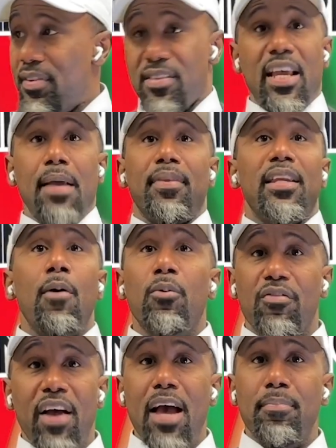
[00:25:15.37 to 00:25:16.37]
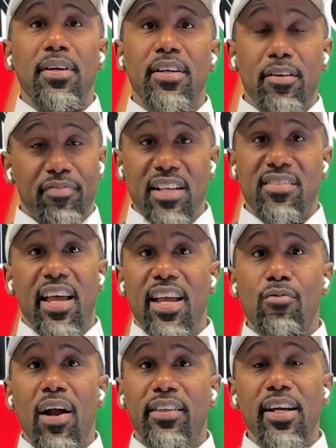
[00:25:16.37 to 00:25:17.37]
The same thing that would have happened if they
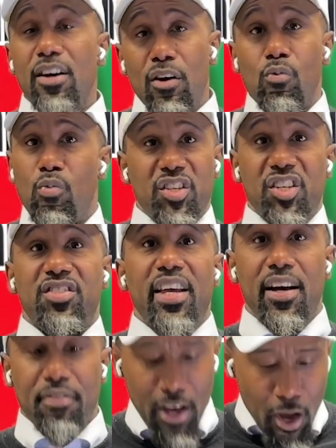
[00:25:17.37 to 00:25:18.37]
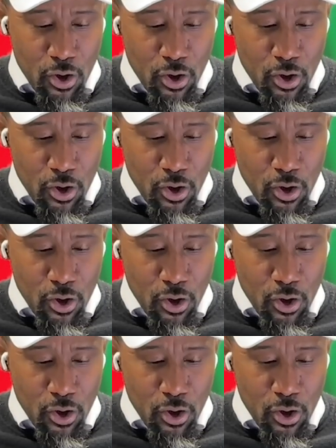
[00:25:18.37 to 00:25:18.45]
stayed right there, which is death.